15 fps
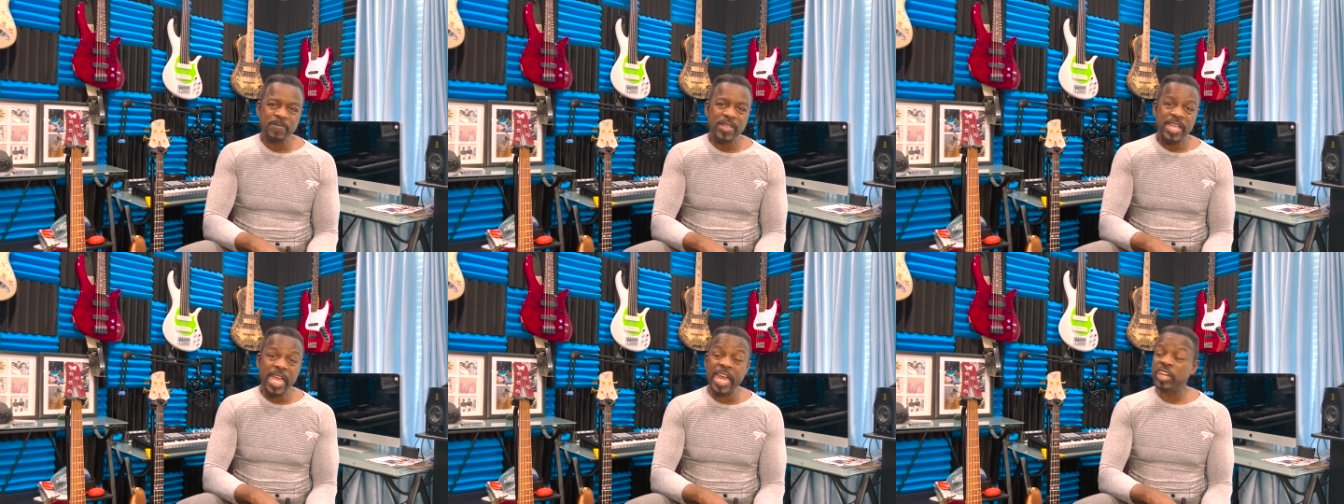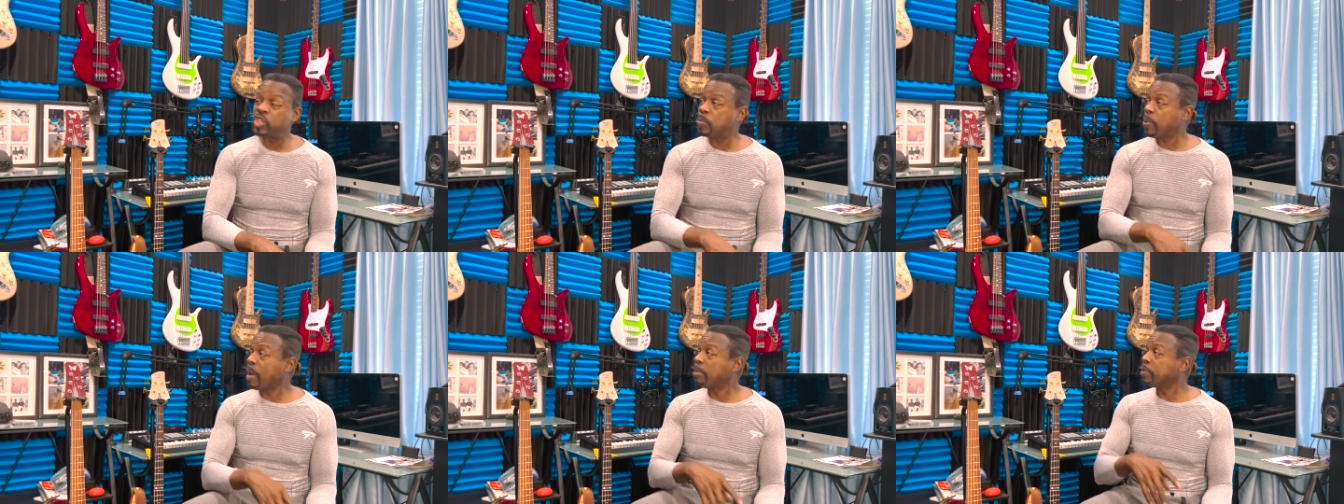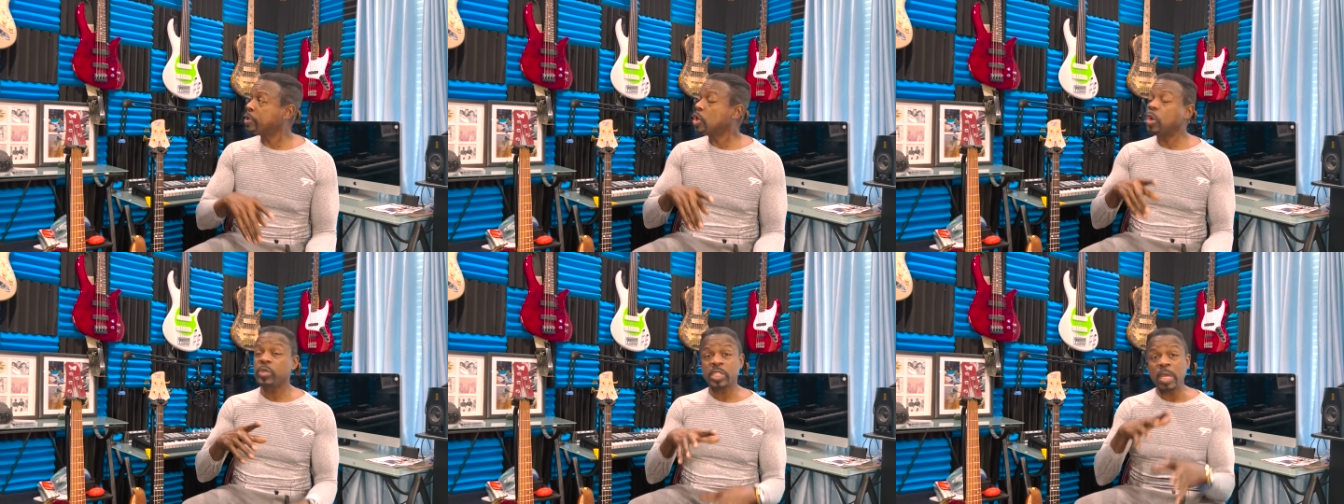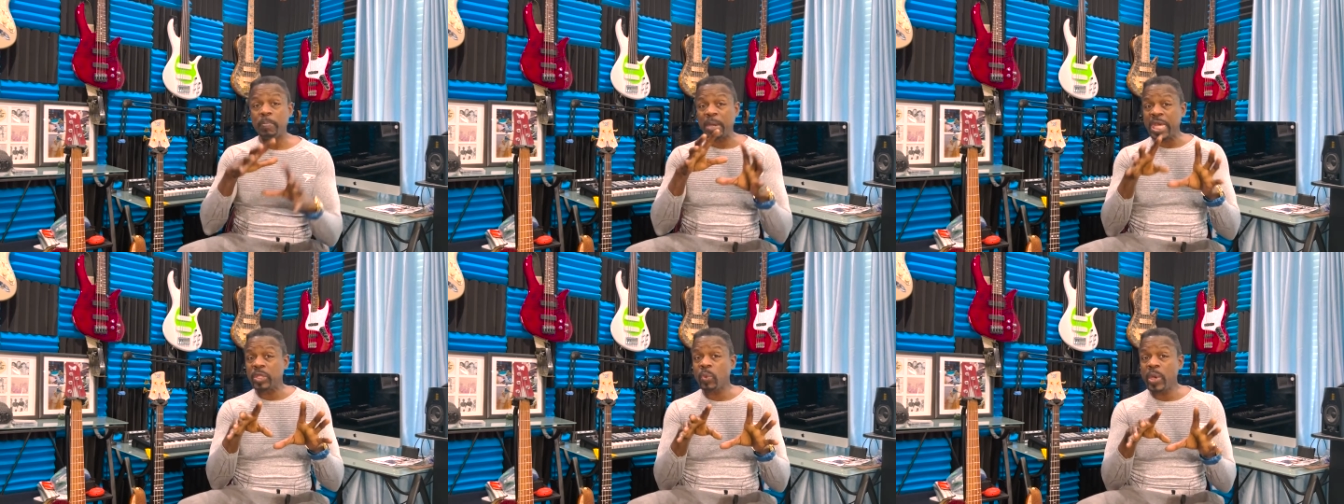And as you probably noticed, and
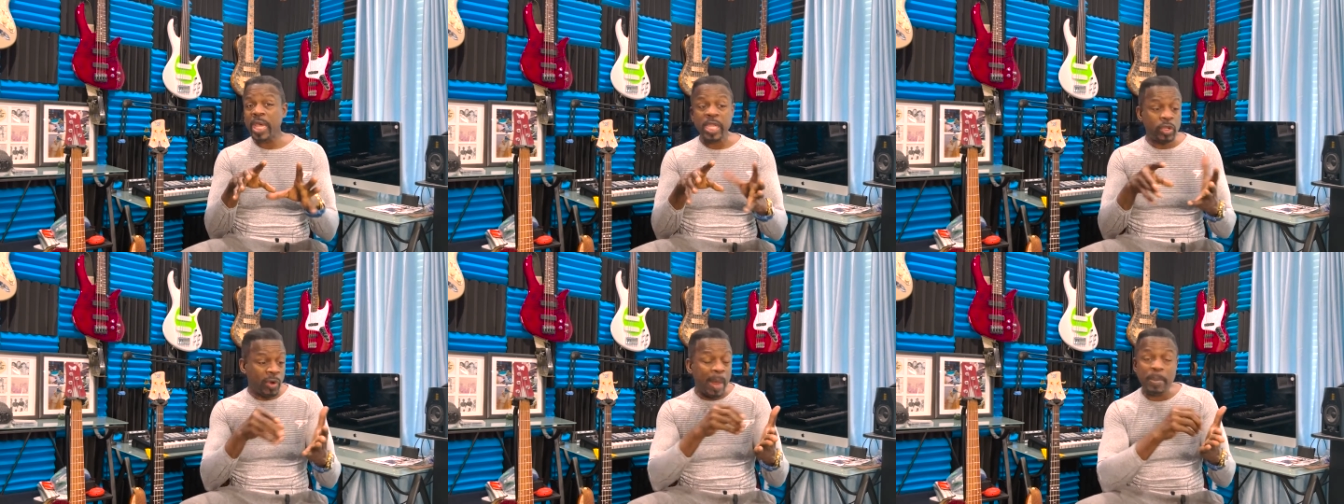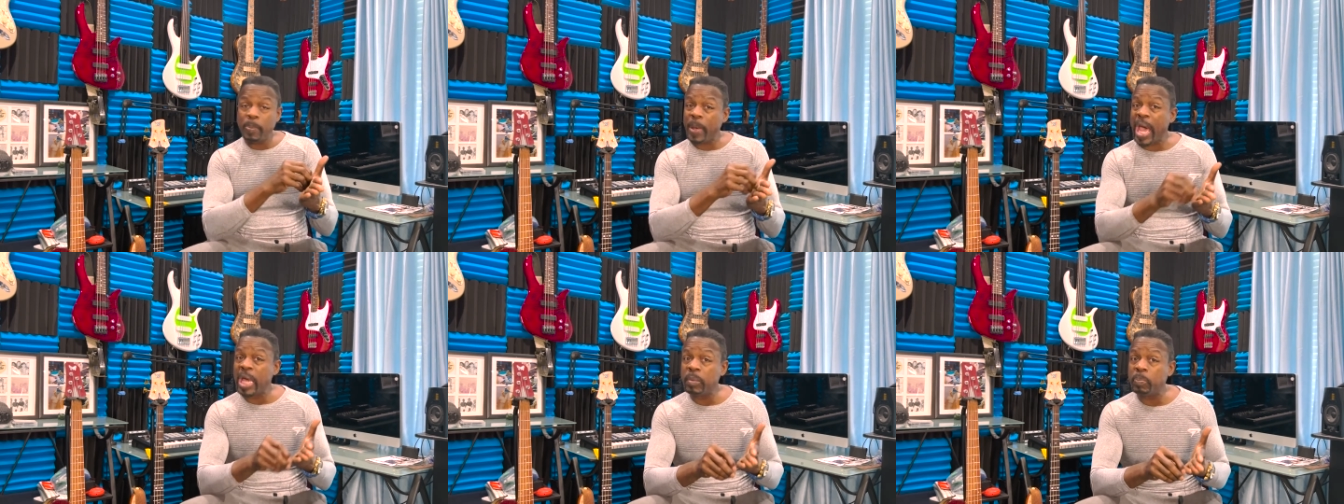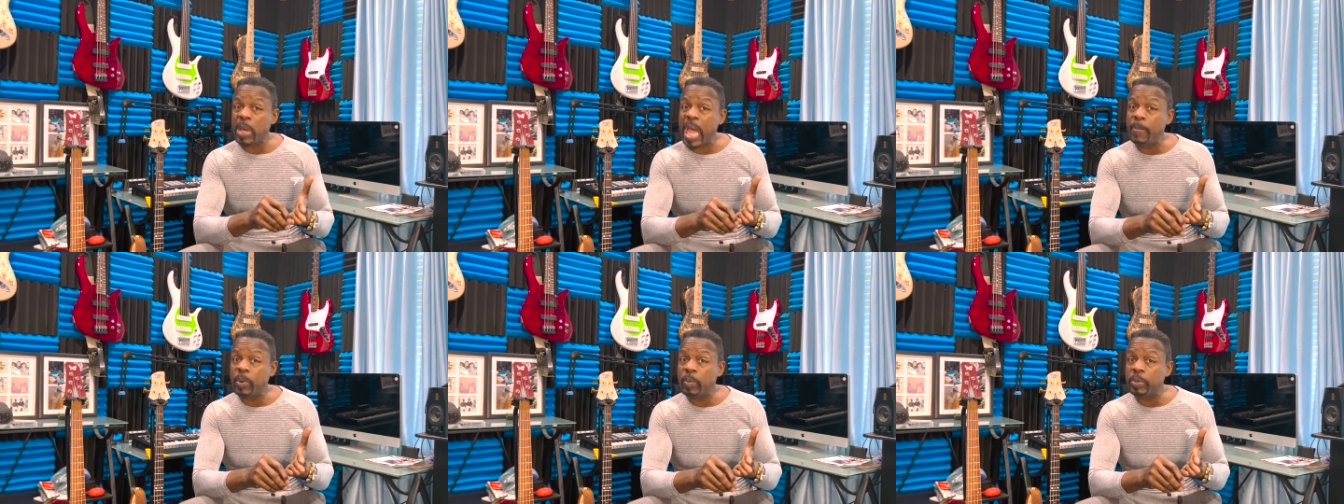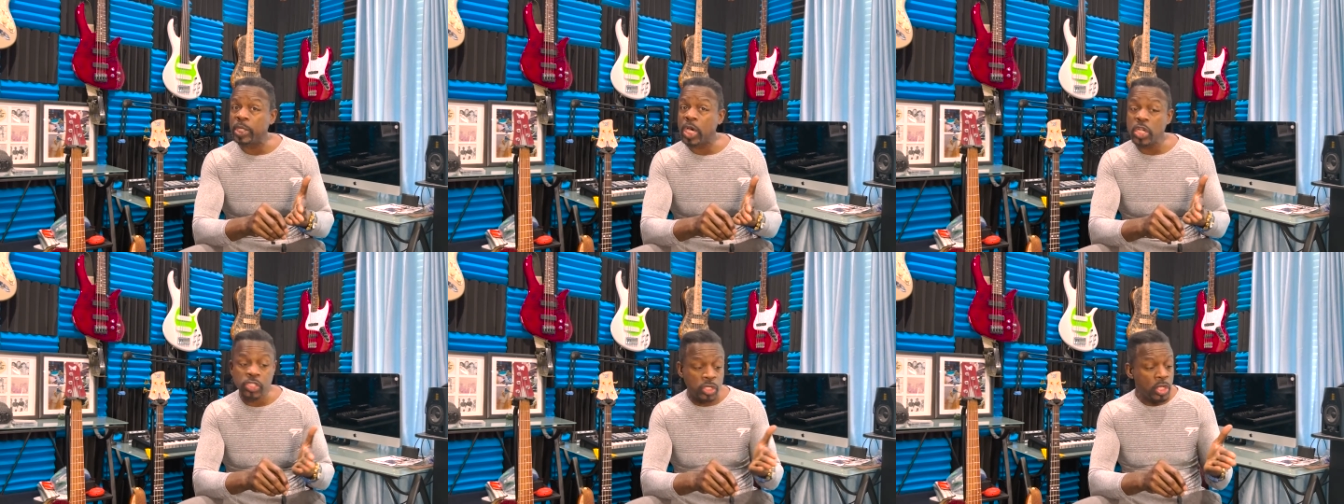by the way, grab a pad and paper
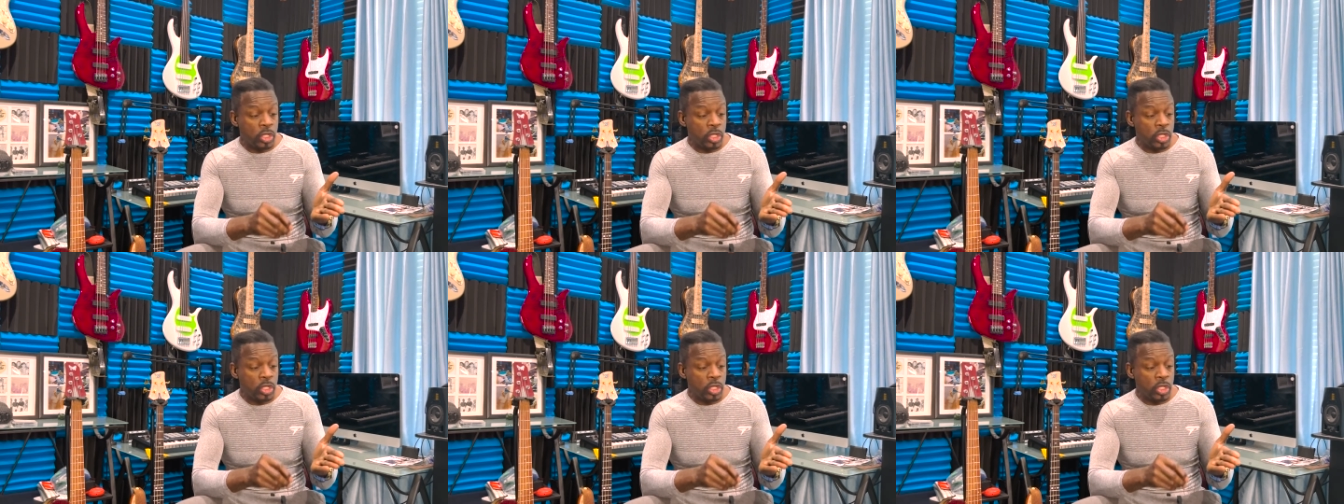because